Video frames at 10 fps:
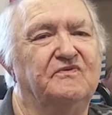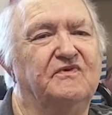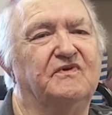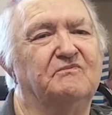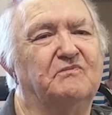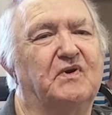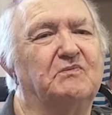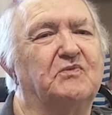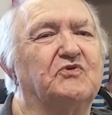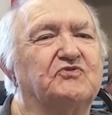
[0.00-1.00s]
the, my
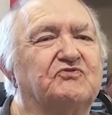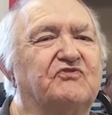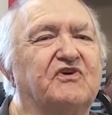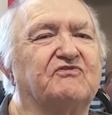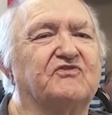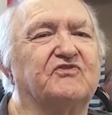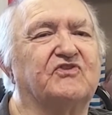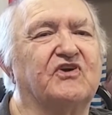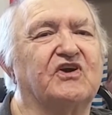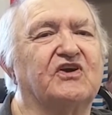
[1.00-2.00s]
most favorite
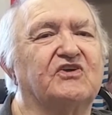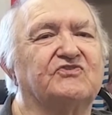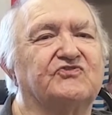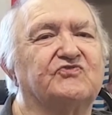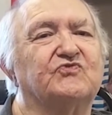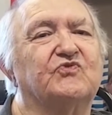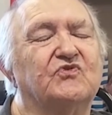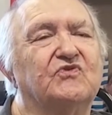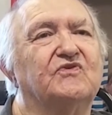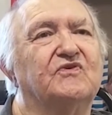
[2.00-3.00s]
thing in
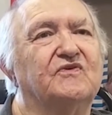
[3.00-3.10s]
school.